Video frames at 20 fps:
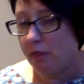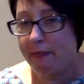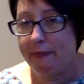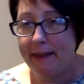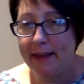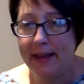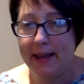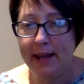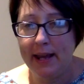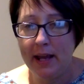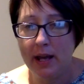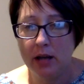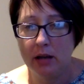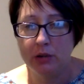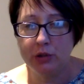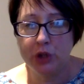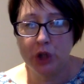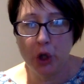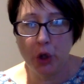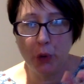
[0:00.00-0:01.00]
the
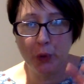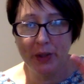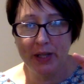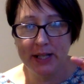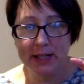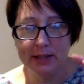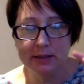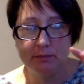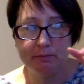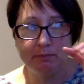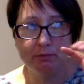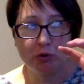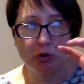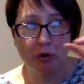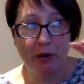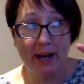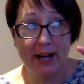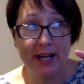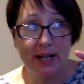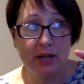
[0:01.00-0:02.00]
toning
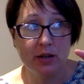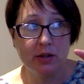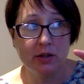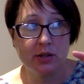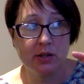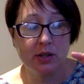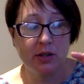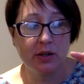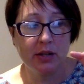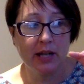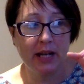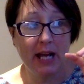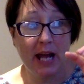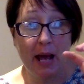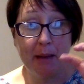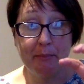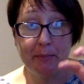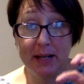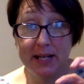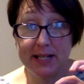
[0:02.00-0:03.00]
trainers, the
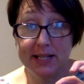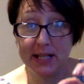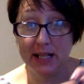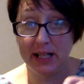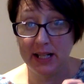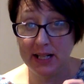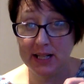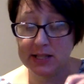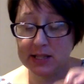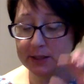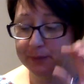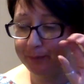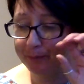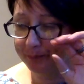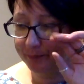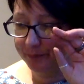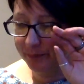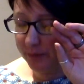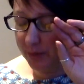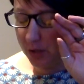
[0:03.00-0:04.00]
MBTs,
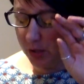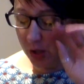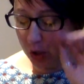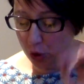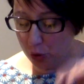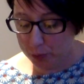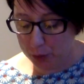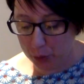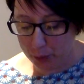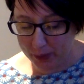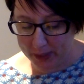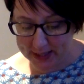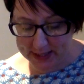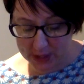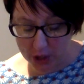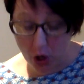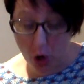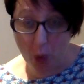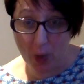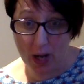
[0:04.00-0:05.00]
a couple of weeks
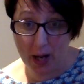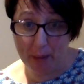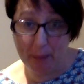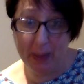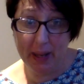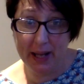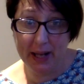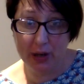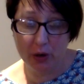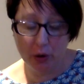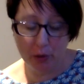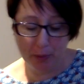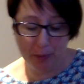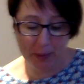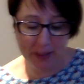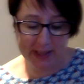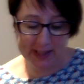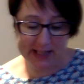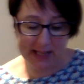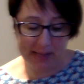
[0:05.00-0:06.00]
ago, and I paid
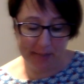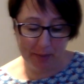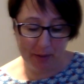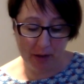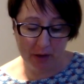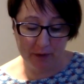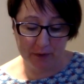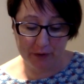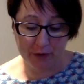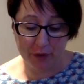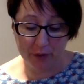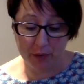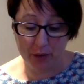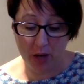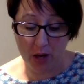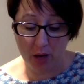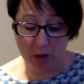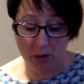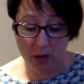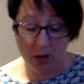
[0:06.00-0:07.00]
£10 for them.
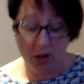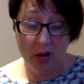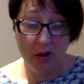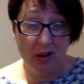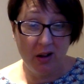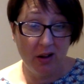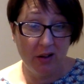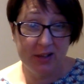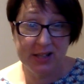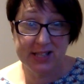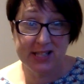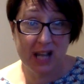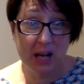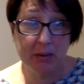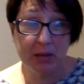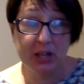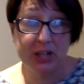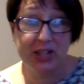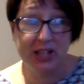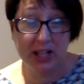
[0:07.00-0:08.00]
Now, this time
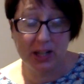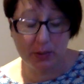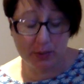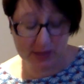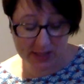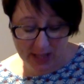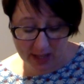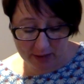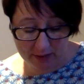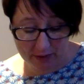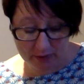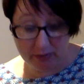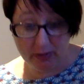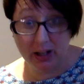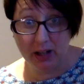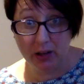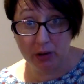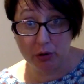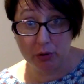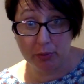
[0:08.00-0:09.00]
last year they were selling for
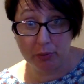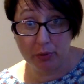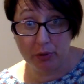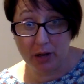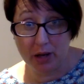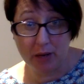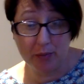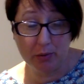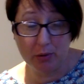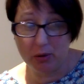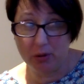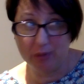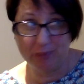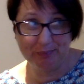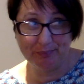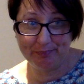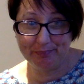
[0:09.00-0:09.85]
really good money, but